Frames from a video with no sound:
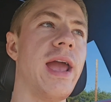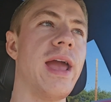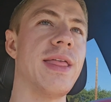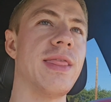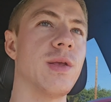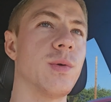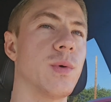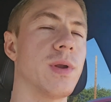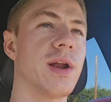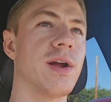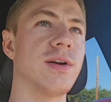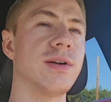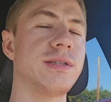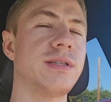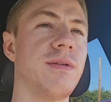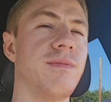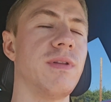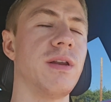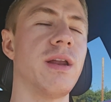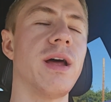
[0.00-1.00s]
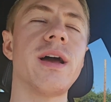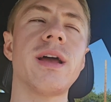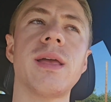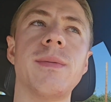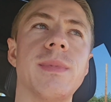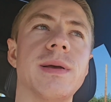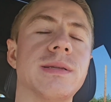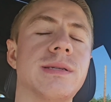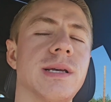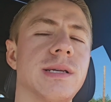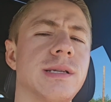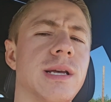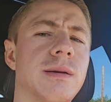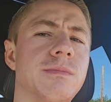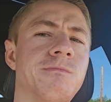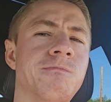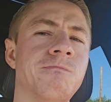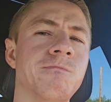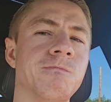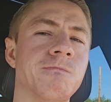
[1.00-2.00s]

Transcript: And then when I received the documents, I was like,